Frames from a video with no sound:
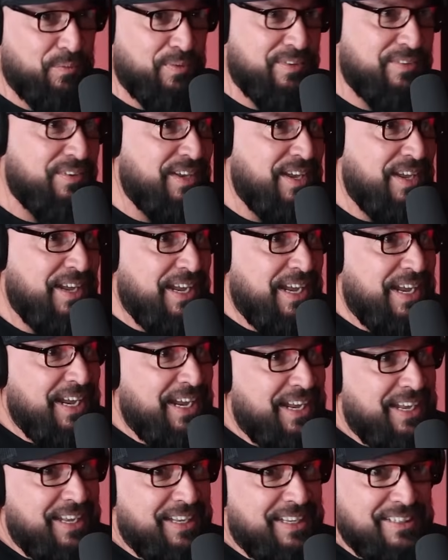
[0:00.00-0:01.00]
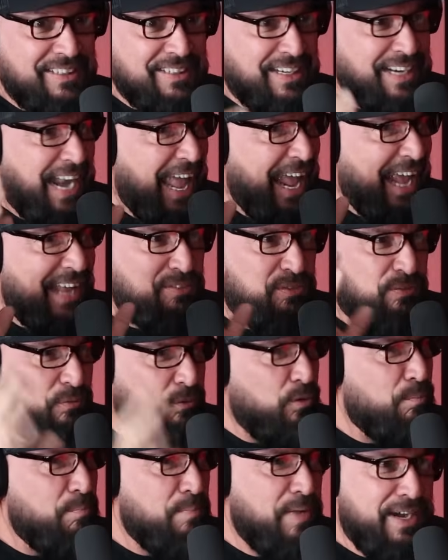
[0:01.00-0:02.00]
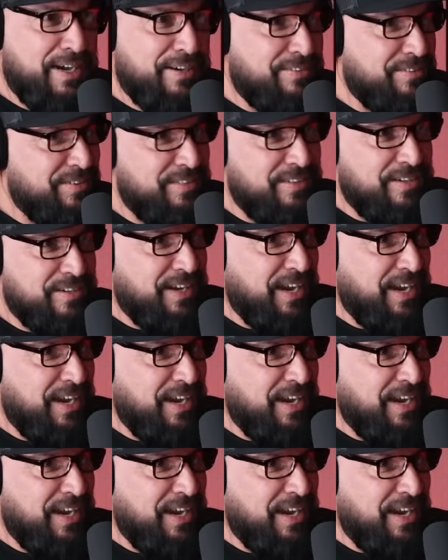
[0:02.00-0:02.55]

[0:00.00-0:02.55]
he was, last few minutes of the